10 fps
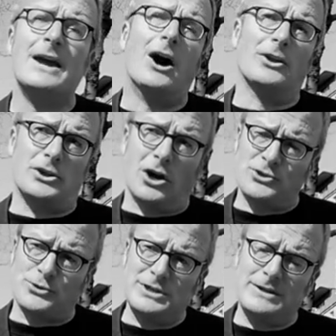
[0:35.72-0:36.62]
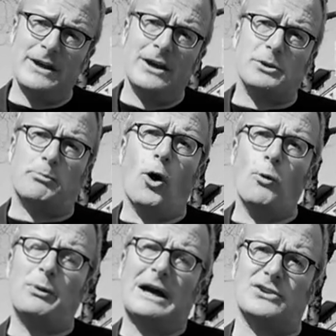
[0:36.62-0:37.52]
On the contrary, the Pope
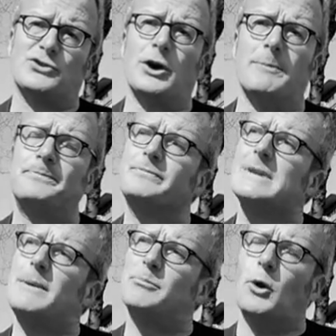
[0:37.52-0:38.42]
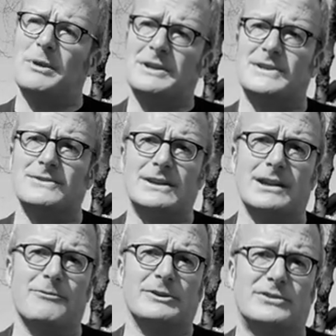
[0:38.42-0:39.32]
at the time, Pope Innocent
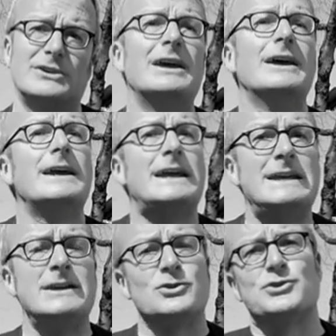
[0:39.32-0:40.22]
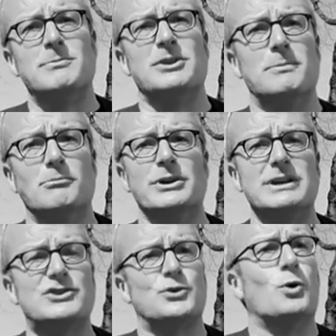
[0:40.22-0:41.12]
XI, he contributed money
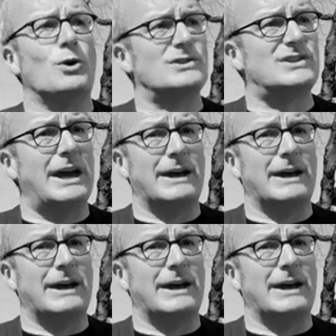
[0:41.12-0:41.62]
towards